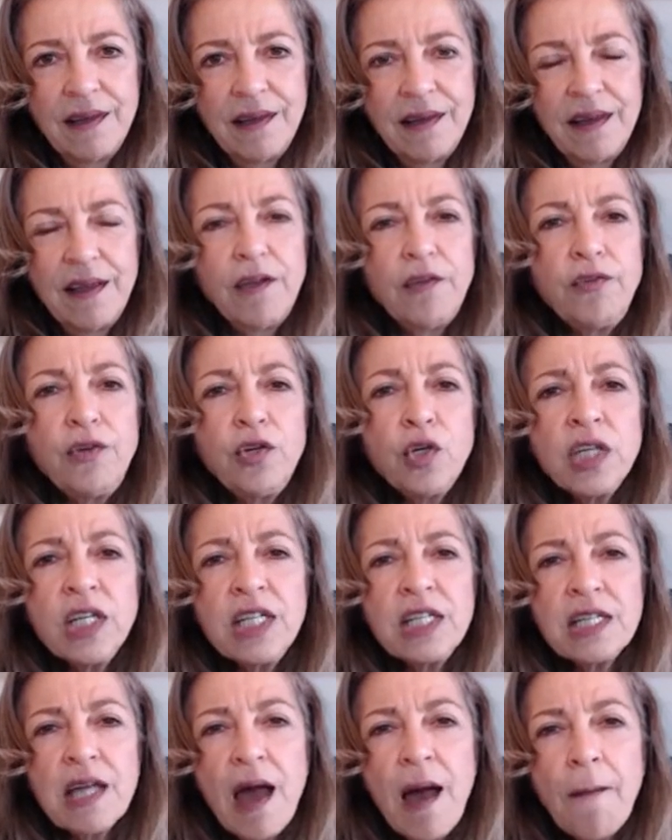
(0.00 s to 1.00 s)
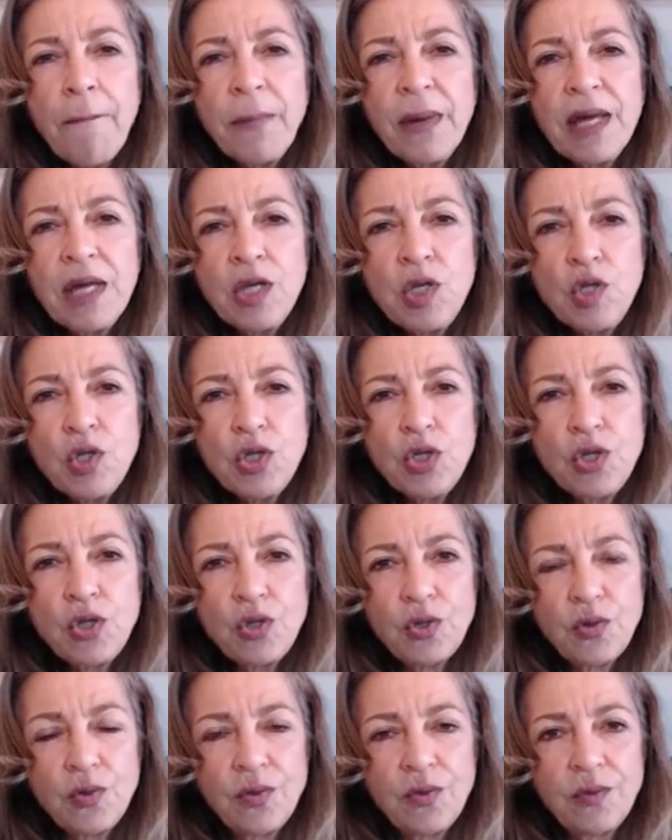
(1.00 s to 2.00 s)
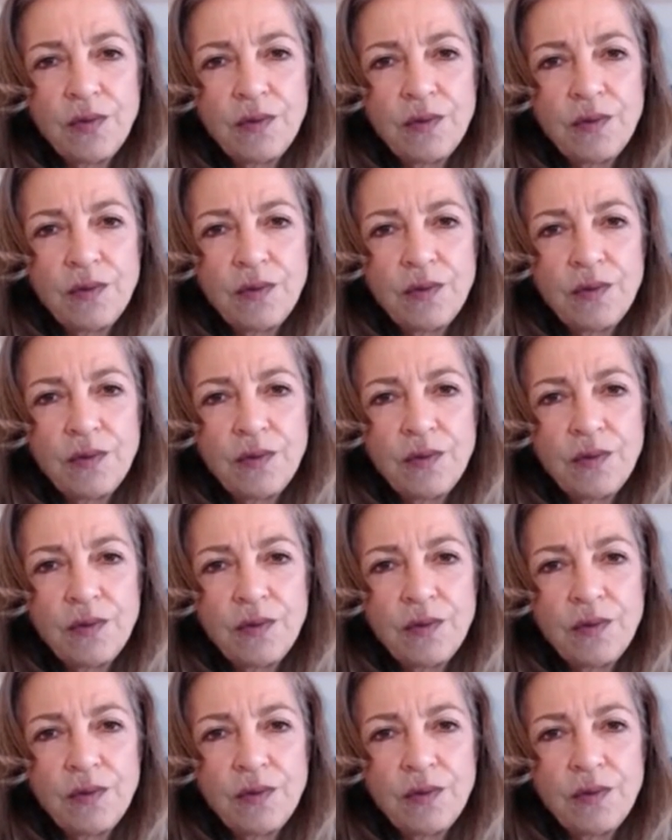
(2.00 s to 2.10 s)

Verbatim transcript: And if you can tap into